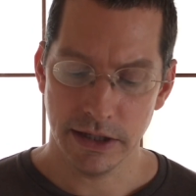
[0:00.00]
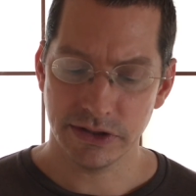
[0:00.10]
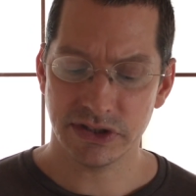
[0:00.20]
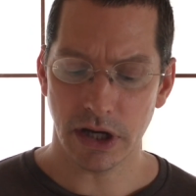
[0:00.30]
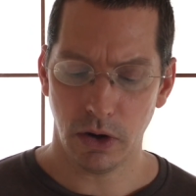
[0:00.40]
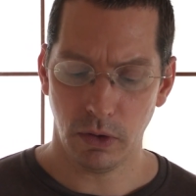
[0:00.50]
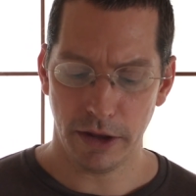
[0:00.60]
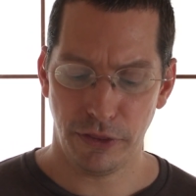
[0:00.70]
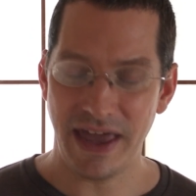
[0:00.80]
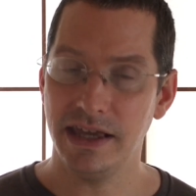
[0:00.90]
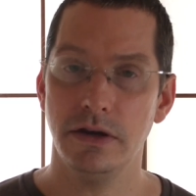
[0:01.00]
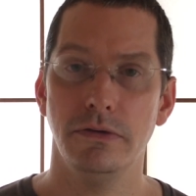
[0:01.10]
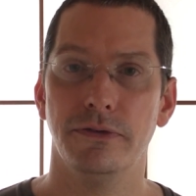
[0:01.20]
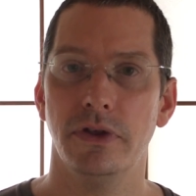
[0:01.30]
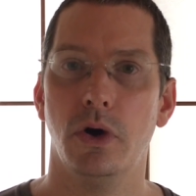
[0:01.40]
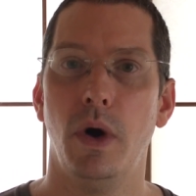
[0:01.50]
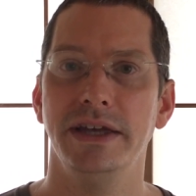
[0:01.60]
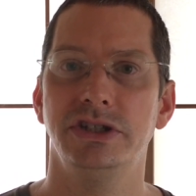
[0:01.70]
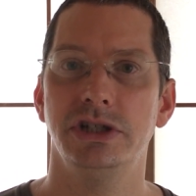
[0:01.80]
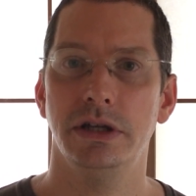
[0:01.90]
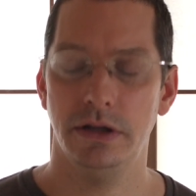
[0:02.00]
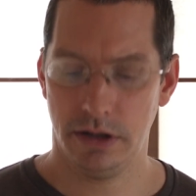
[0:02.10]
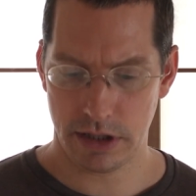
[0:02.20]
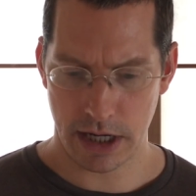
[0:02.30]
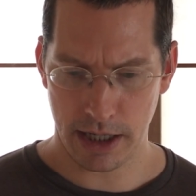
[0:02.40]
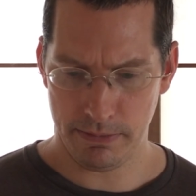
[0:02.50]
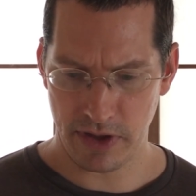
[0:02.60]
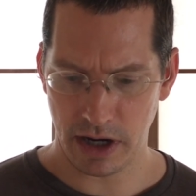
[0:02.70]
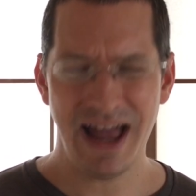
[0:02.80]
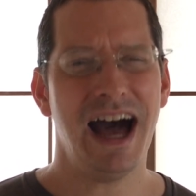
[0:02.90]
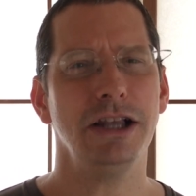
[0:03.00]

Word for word: So thank you for the question there.